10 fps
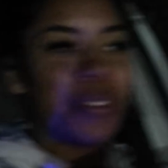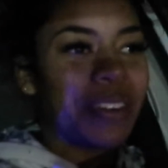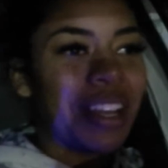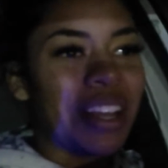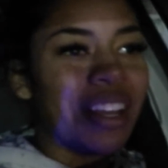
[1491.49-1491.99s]

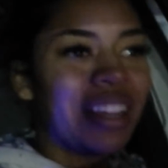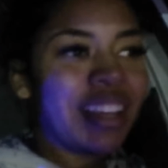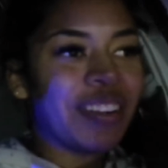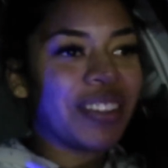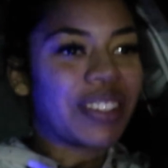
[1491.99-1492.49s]
food.
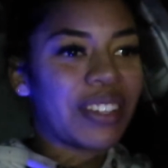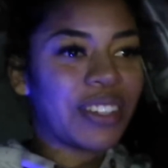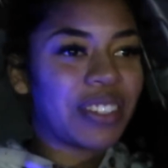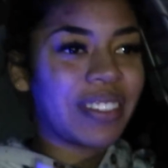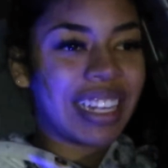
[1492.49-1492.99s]
He was
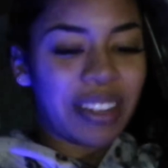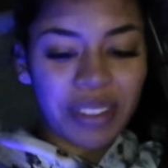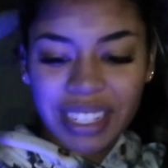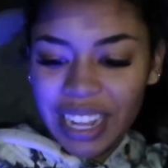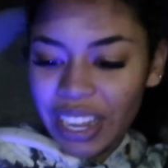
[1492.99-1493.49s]
so sweet. He
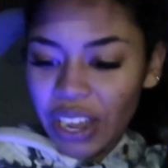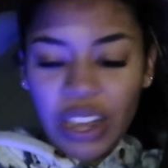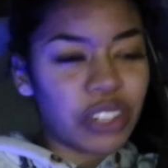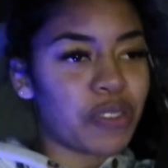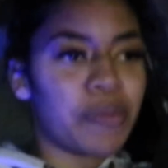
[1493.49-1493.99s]
was like, a
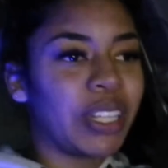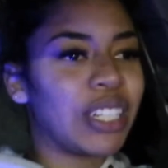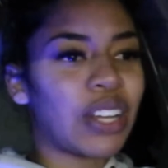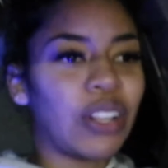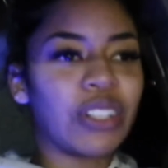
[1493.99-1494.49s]
$100
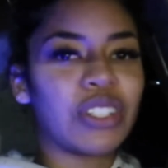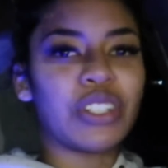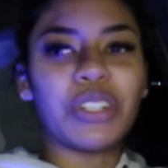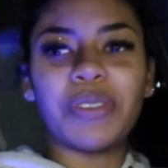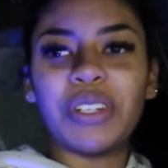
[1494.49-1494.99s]
million
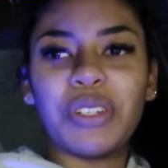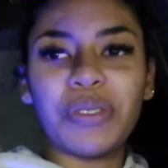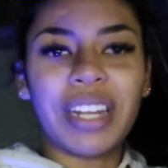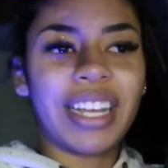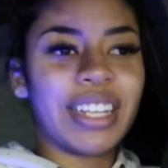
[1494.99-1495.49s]
to you in
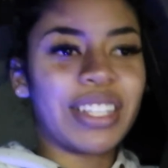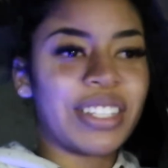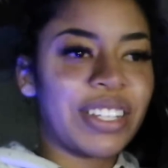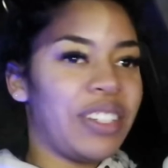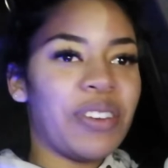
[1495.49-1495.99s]
two
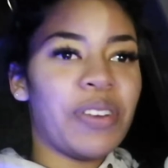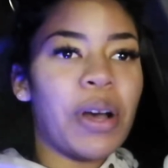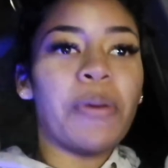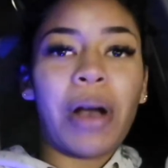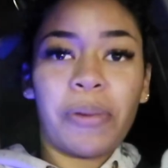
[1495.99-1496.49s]
days. You know
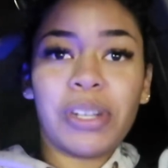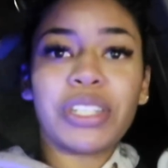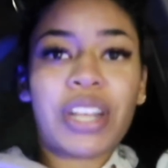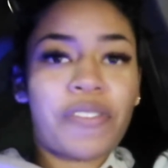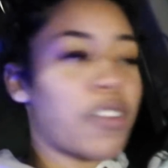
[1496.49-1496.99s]
what? I
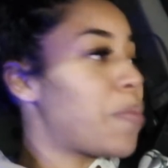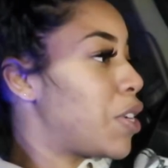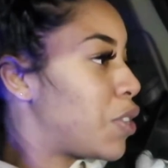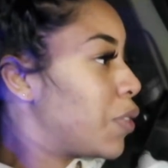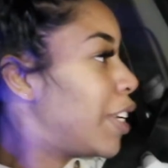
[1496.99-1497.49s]
wish that for
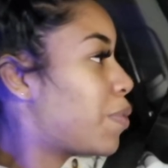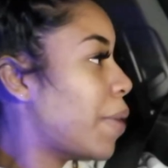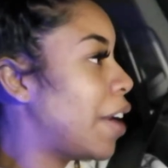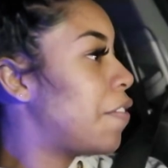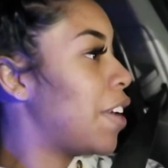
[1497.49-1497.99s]
me too. Let's
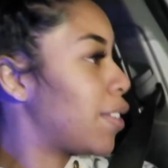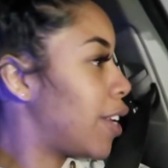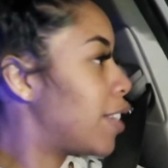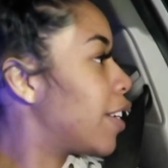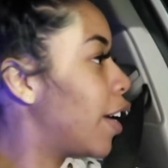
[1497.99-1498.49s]
manifest
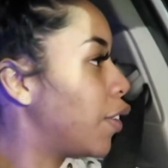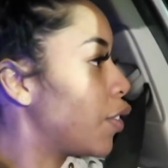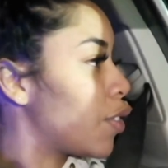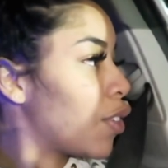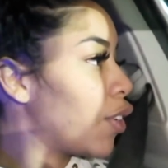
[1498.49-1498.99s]
that
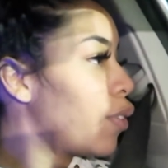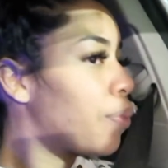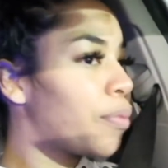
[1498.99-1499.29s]
together, sir.